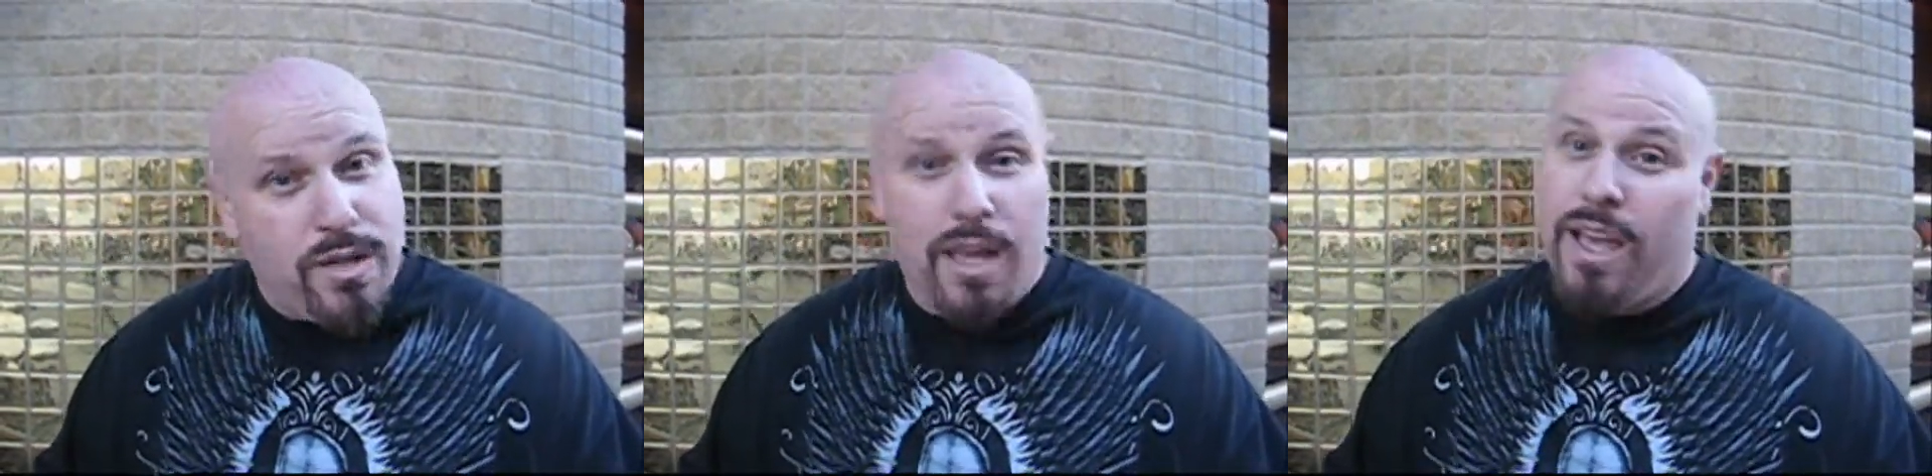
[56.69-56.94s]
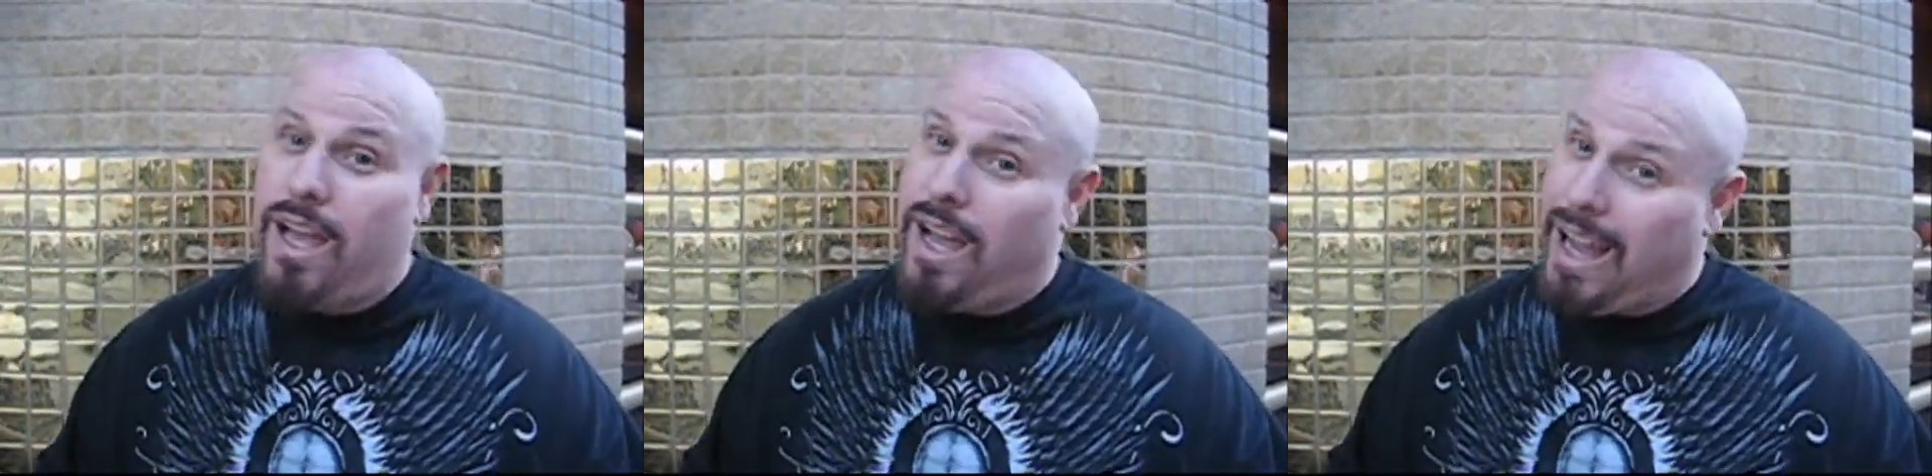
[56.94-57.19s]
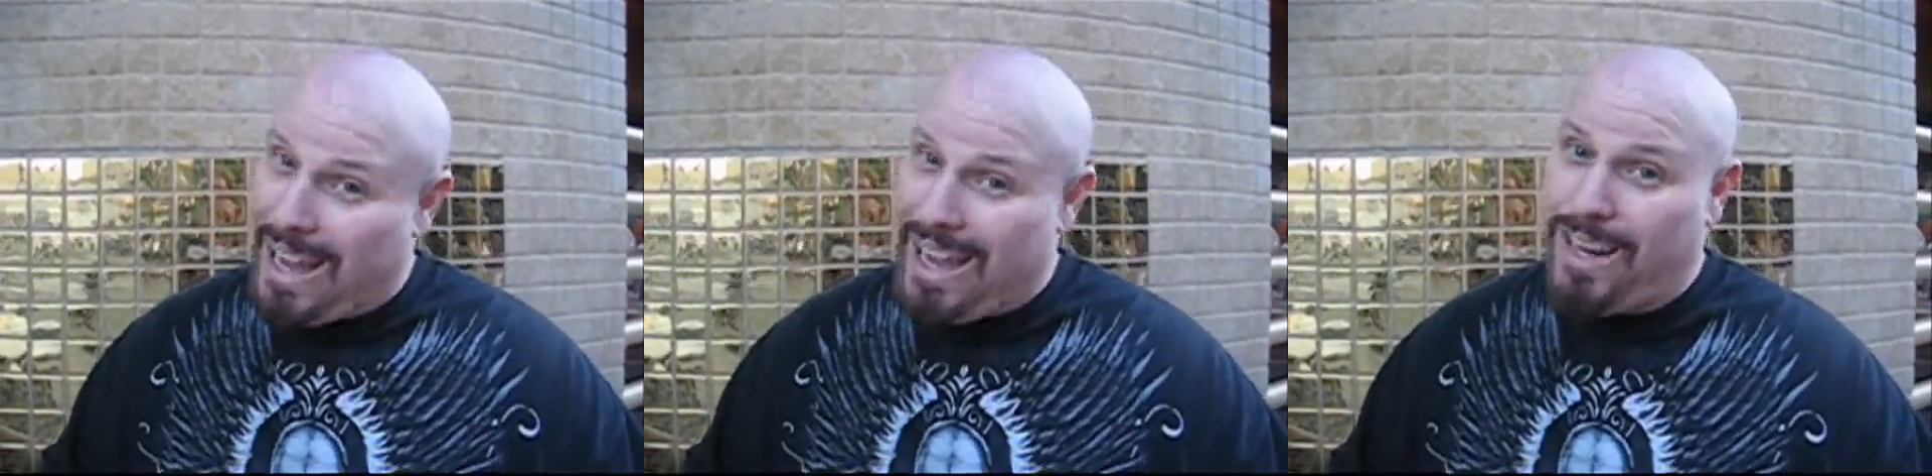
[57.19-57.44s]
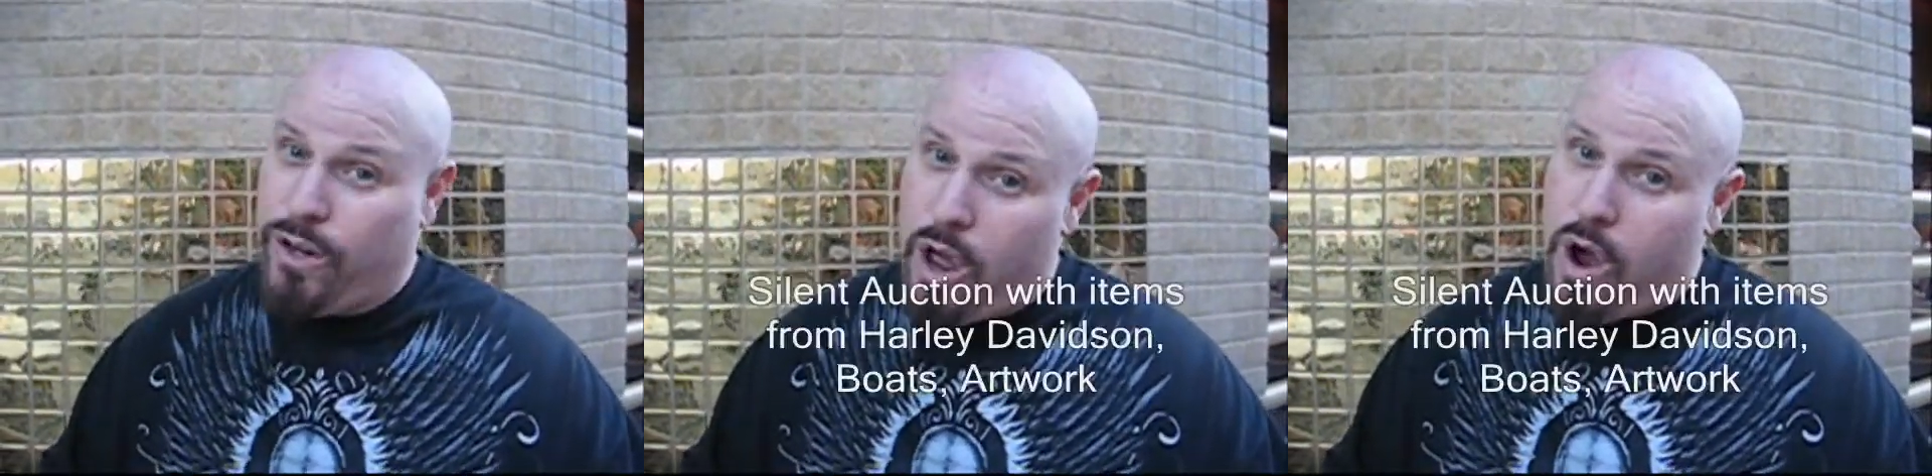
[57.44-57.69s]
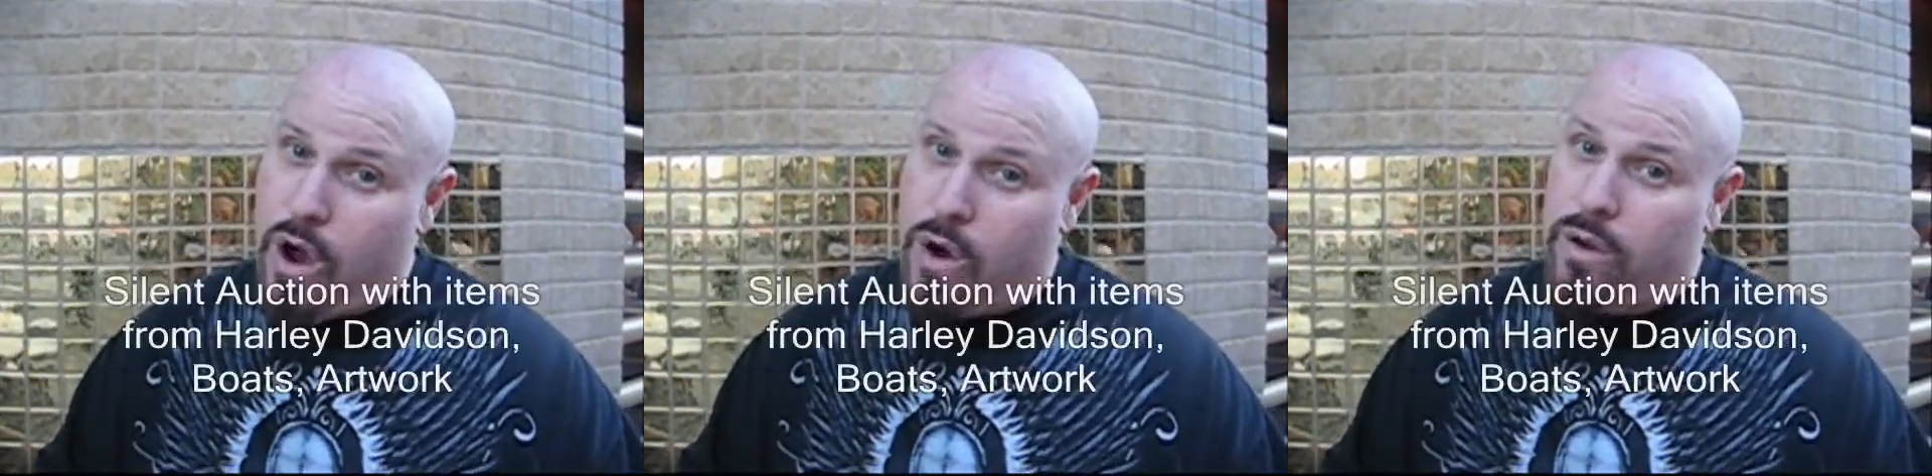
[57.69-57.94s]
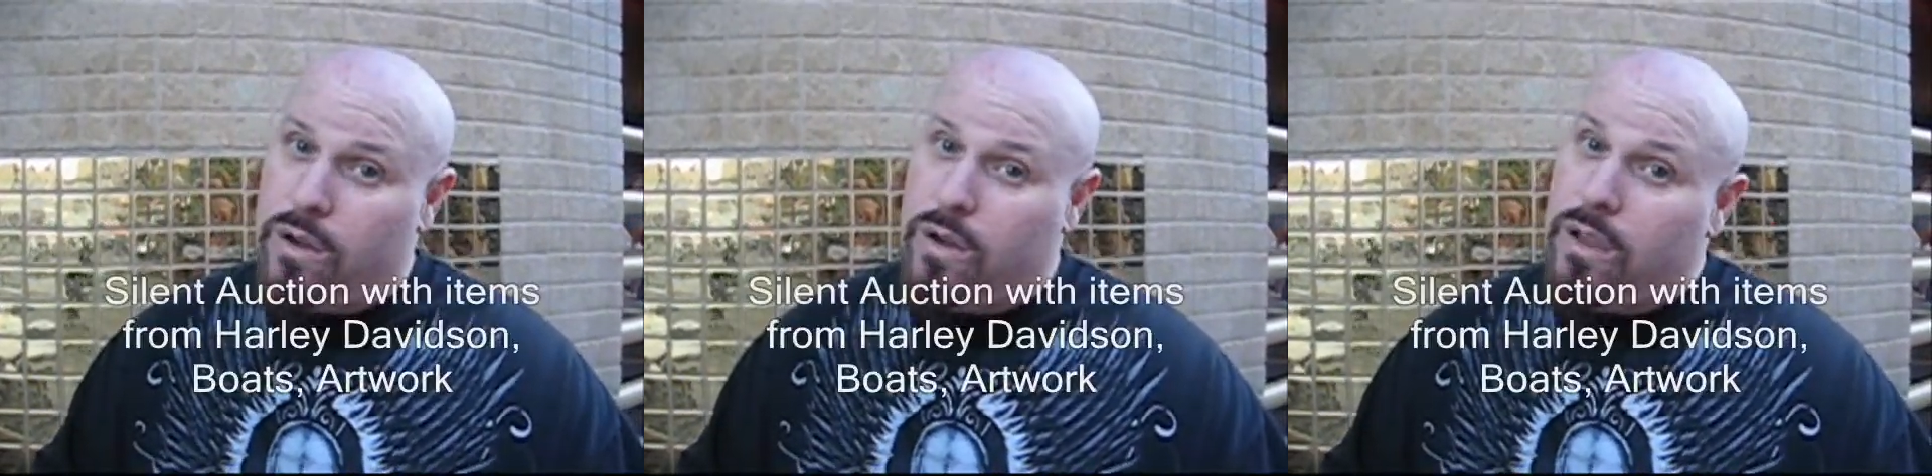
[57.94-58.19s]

I don't know,